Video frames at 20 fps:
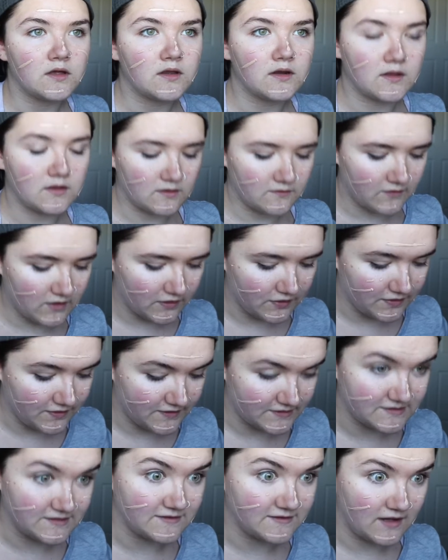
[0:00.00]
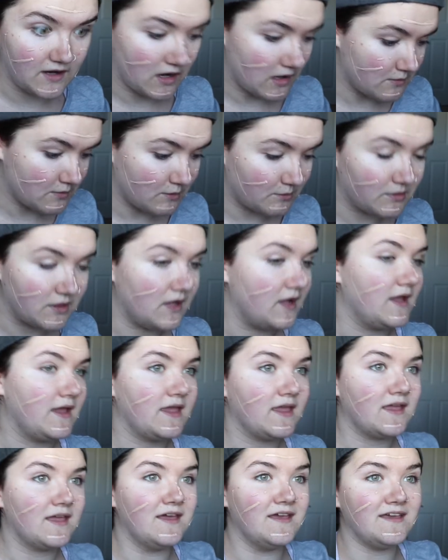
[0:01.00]
I love how this is how I'm
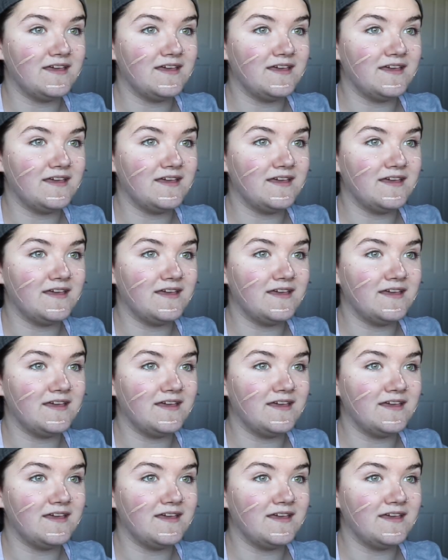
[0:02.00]
applying.